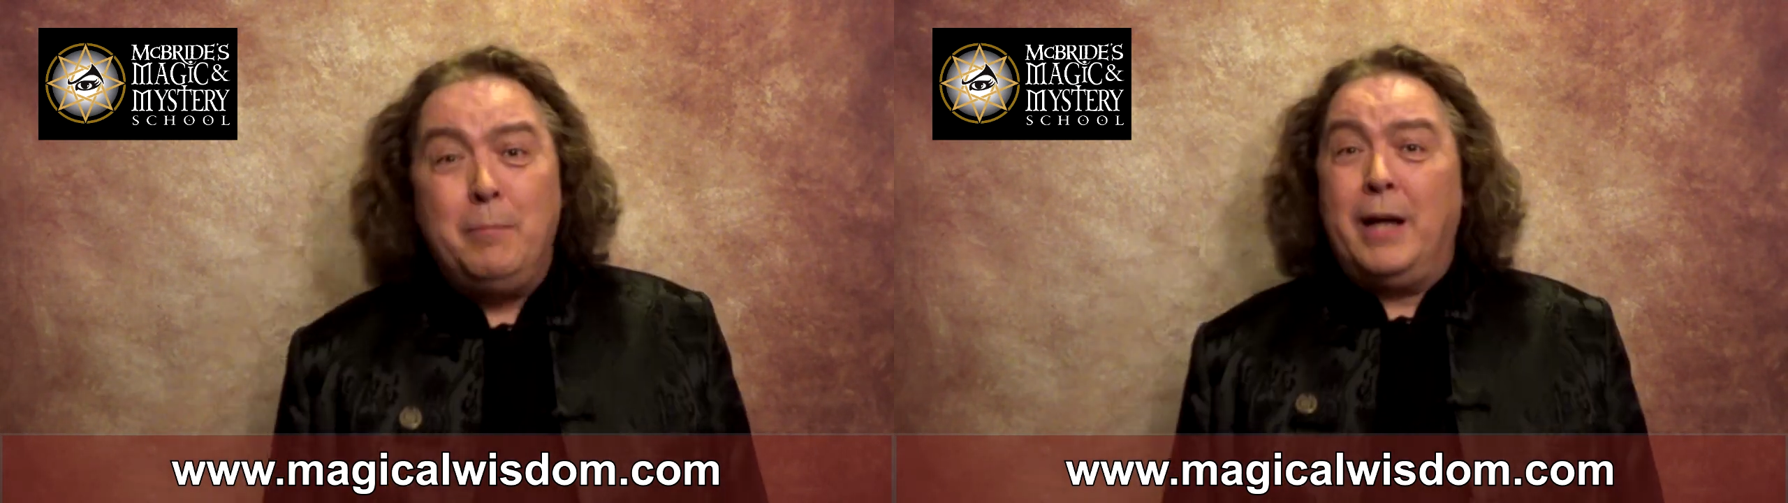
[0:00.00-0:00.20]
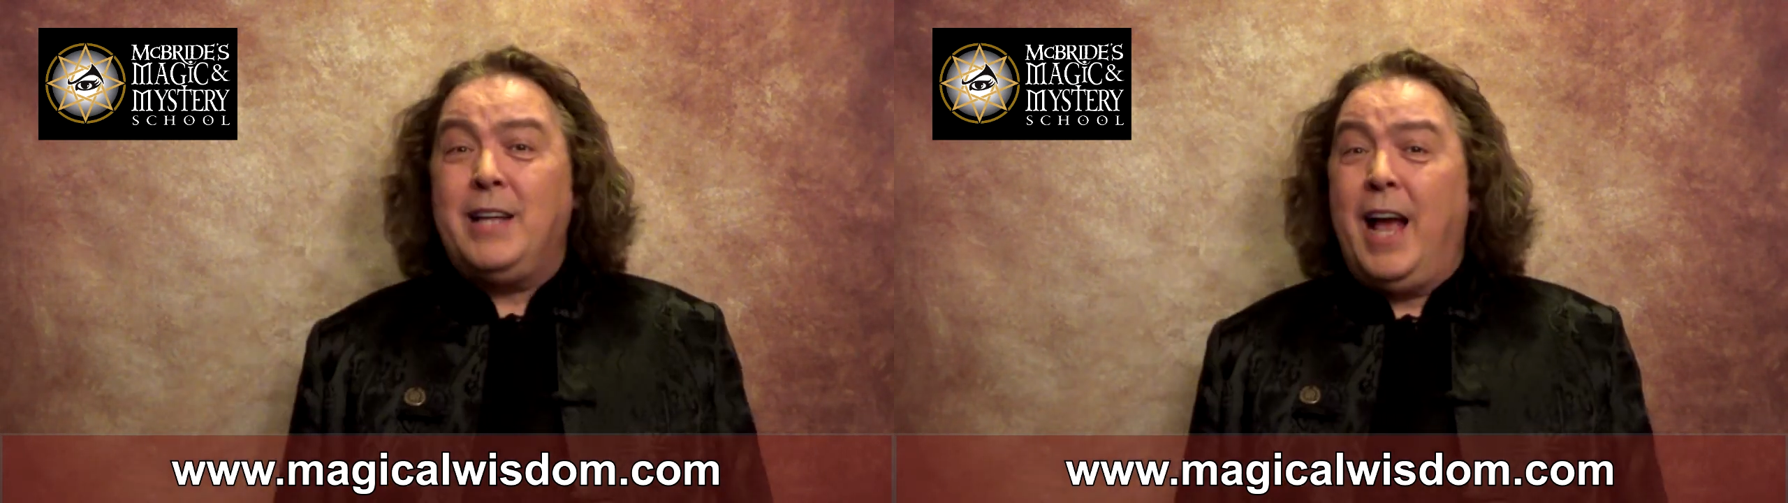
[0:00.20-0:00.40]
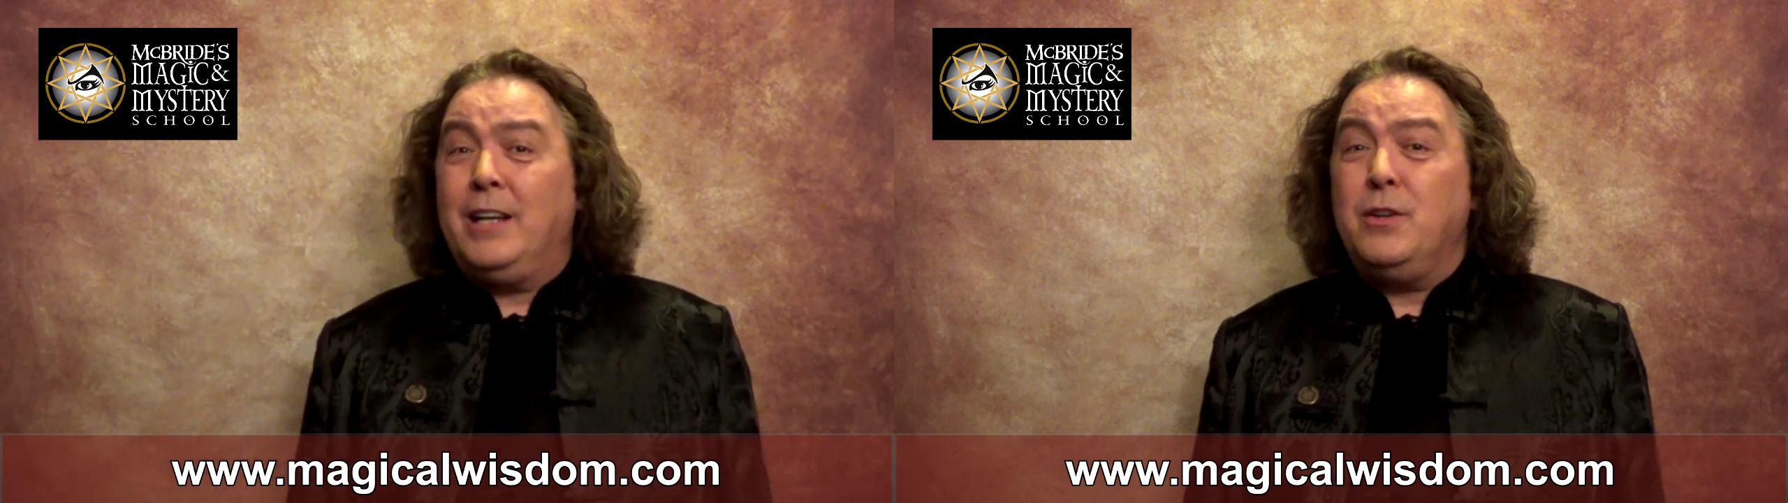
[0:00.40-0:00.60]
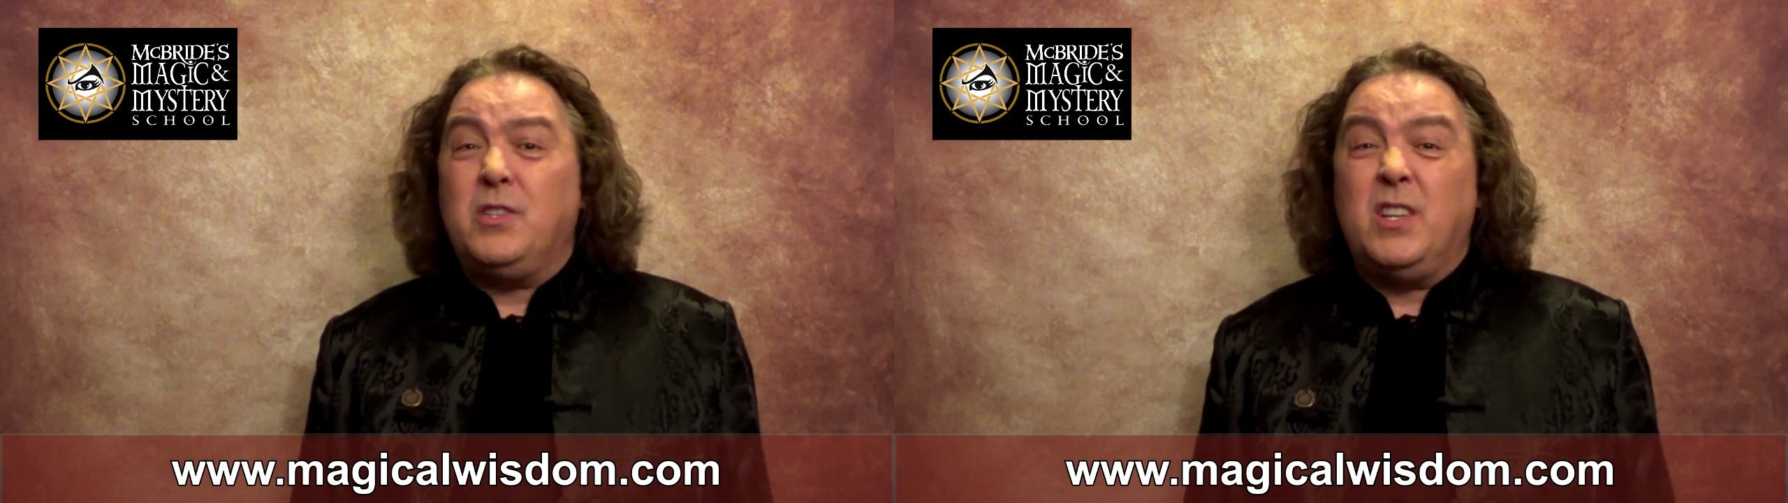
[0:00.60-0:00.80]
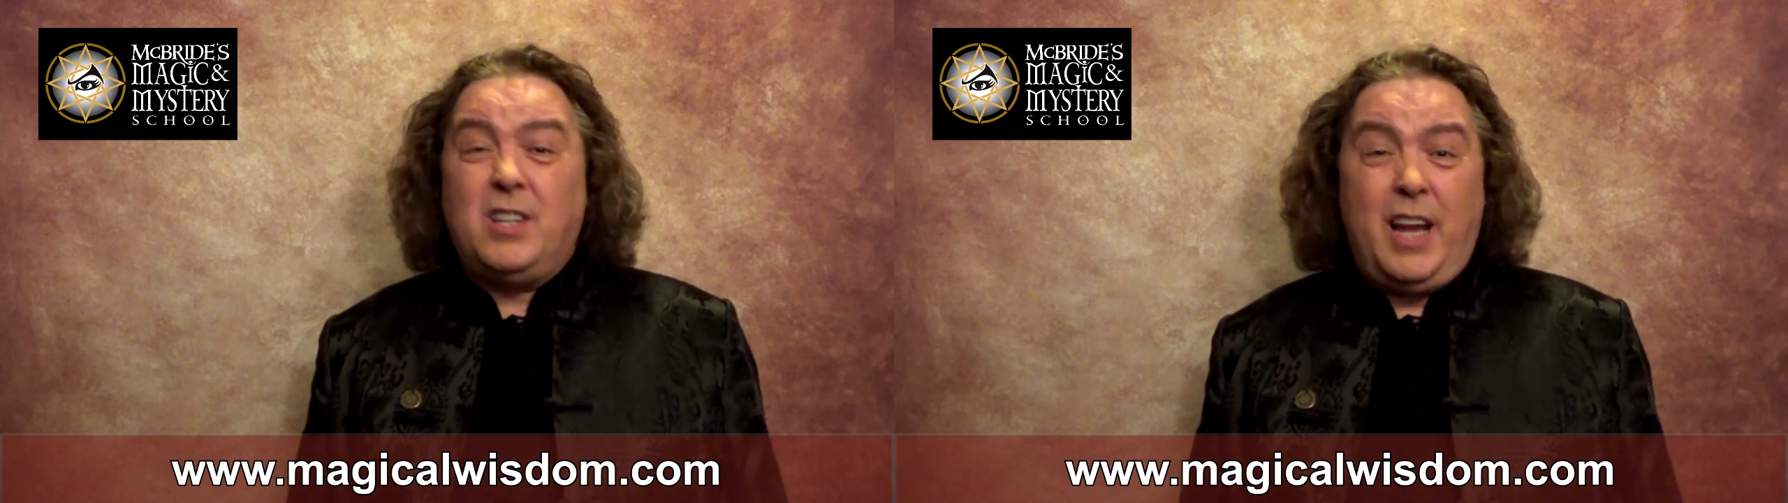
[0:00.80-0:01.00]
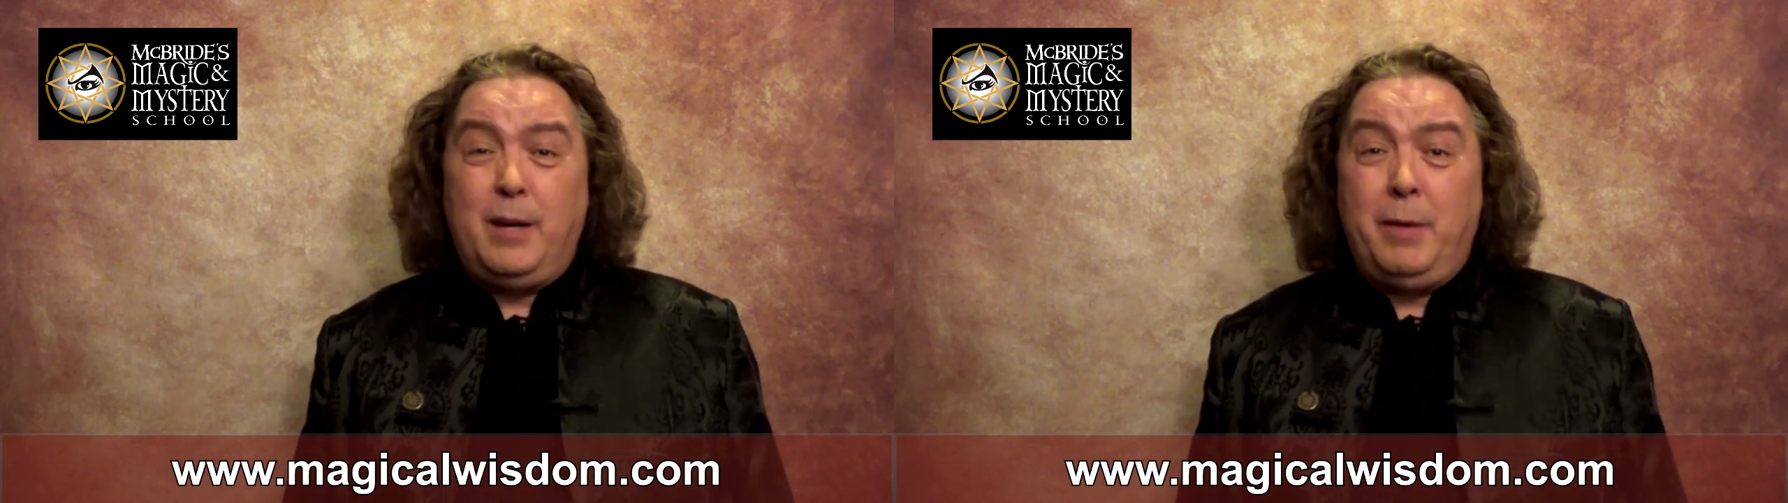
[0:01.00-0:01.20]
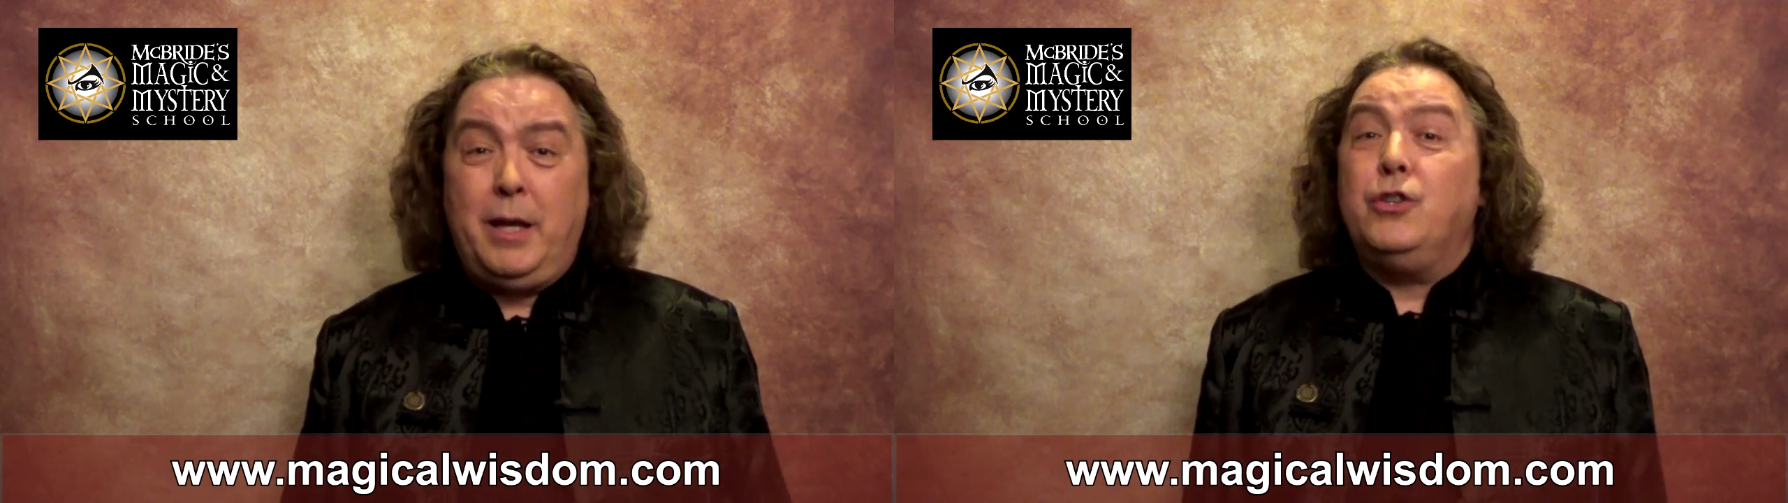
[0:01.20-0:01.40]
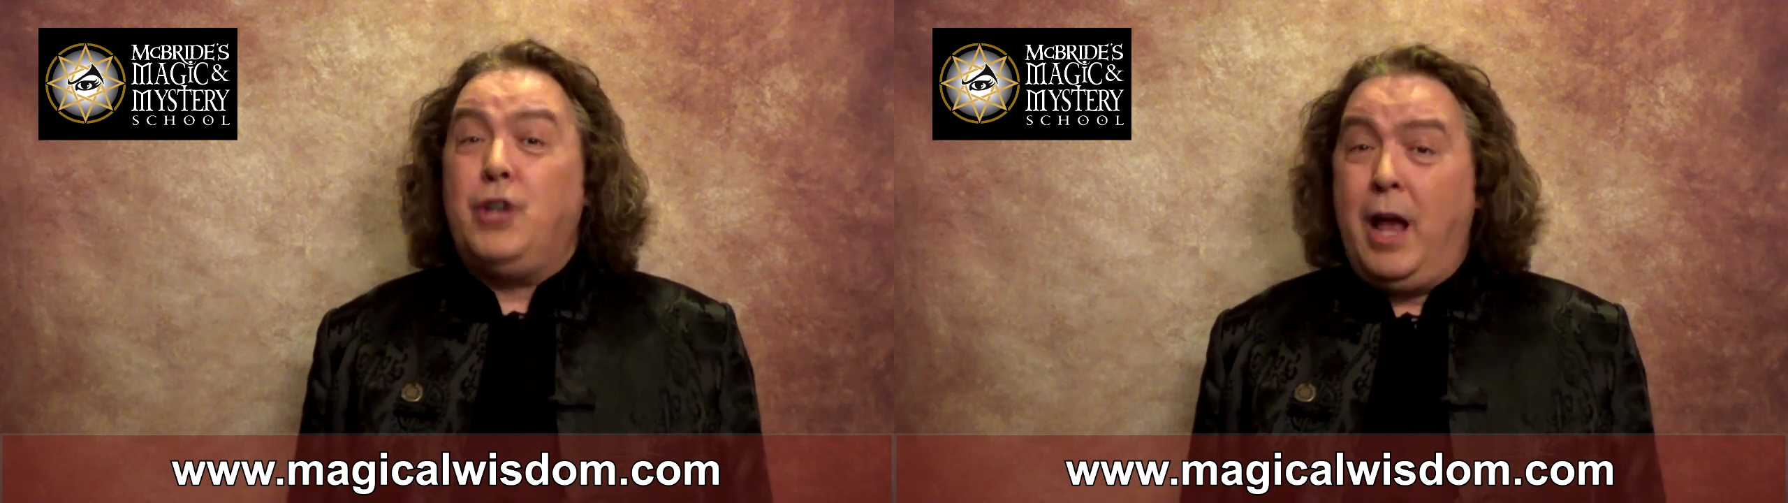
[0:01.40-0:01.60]
My dad used to say to
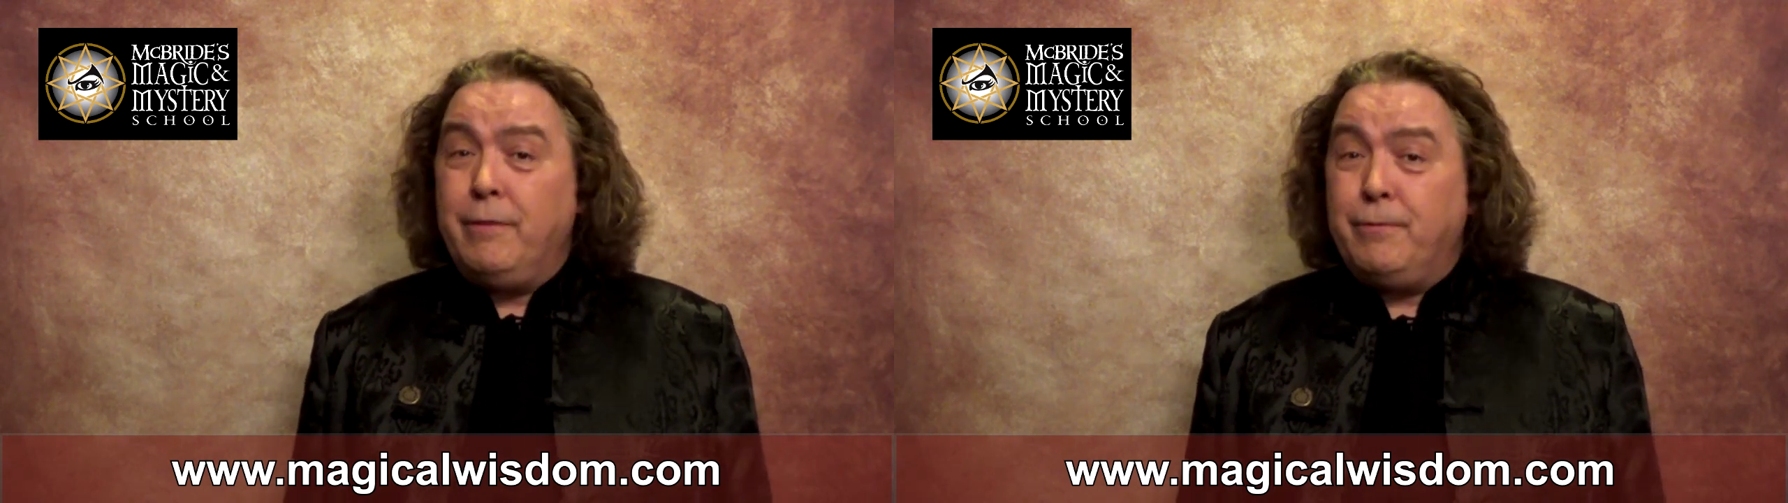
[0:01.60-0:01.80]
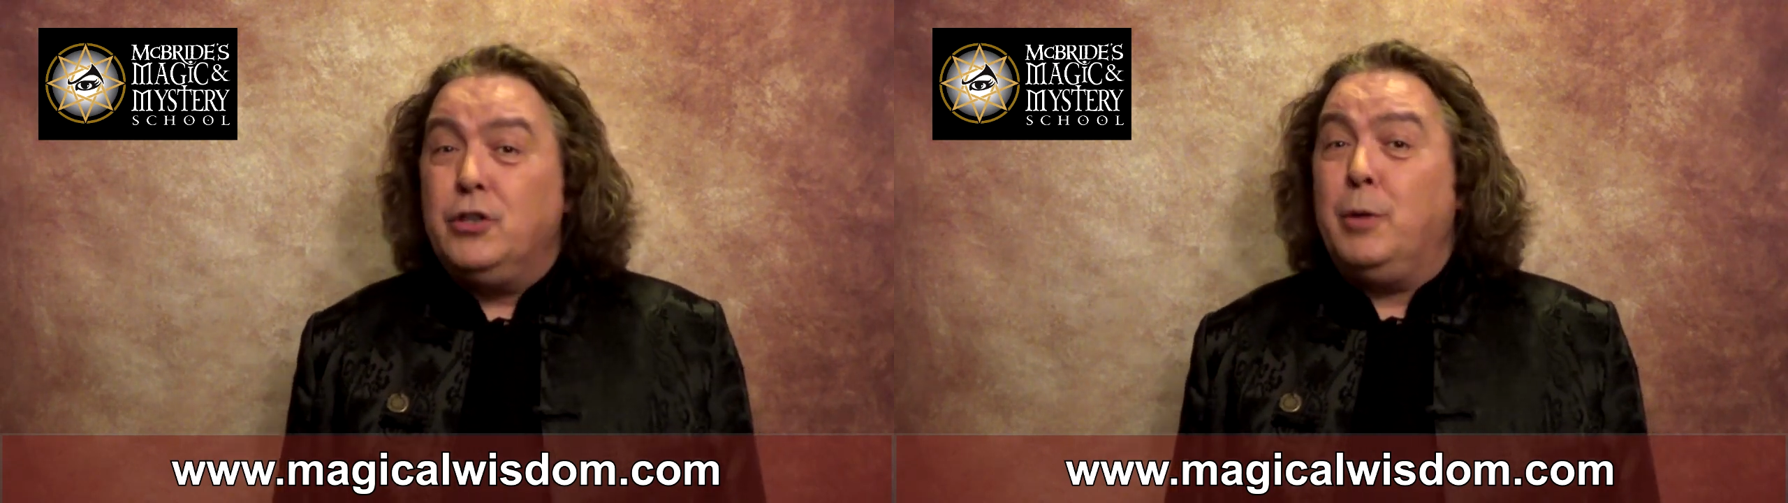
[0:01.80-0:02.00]
me, Jeff,